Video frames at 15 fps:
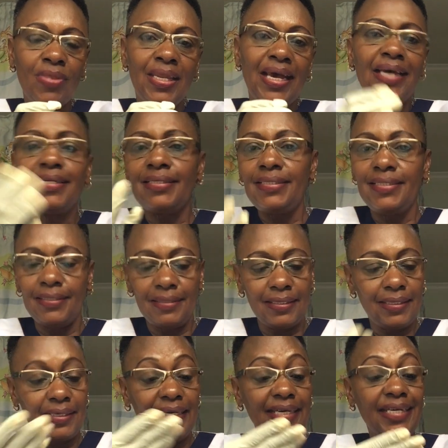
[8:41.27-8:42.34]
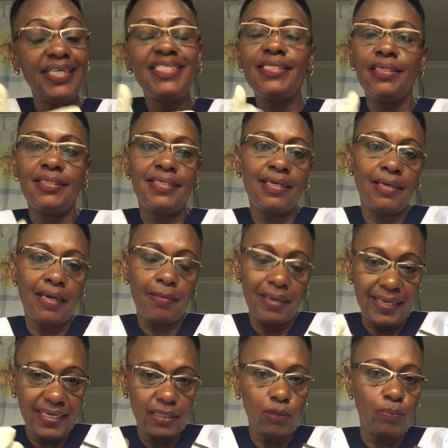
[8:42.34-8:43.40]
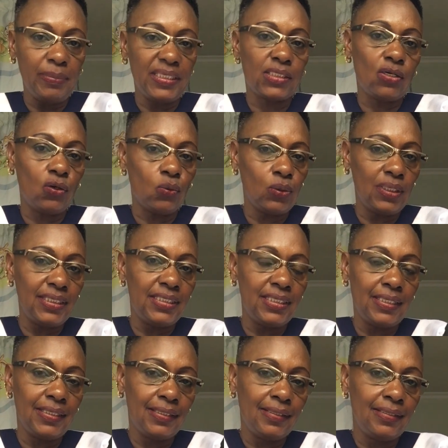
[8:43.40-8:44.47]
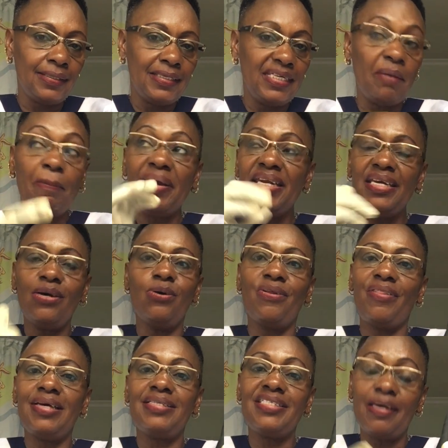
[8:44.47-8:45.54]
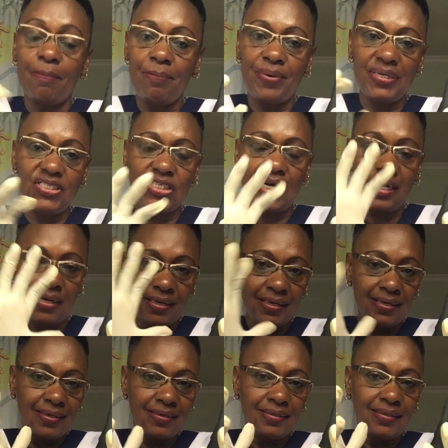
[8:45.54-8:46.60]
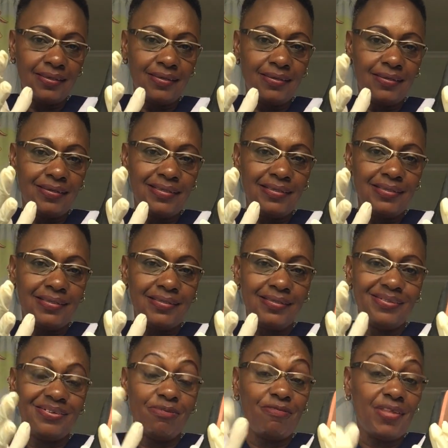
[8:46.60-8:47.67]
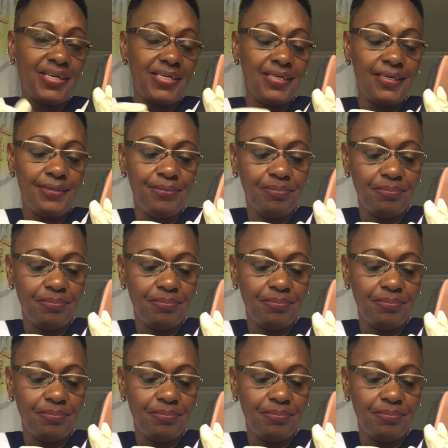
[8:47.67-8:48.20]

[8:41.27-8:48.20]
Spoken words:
and it is a little bit cold depending on the temperature of the day.